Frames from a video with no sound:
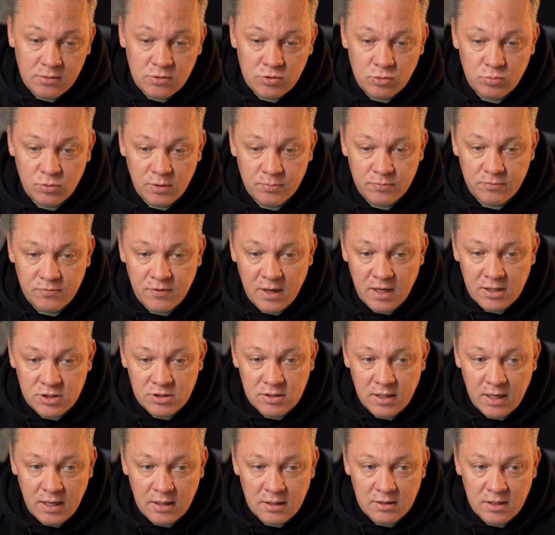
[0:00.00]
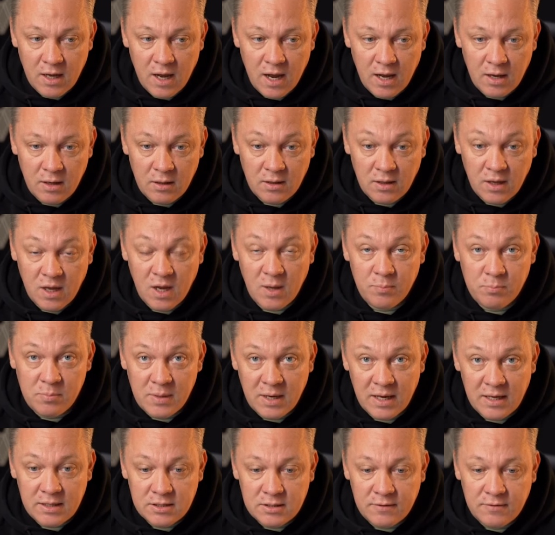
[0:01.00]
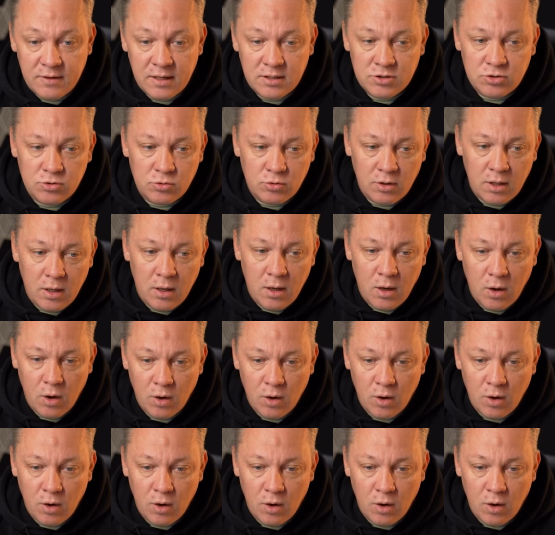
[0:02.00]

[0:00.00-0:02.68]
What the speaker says: to refresh the entire comprehensive history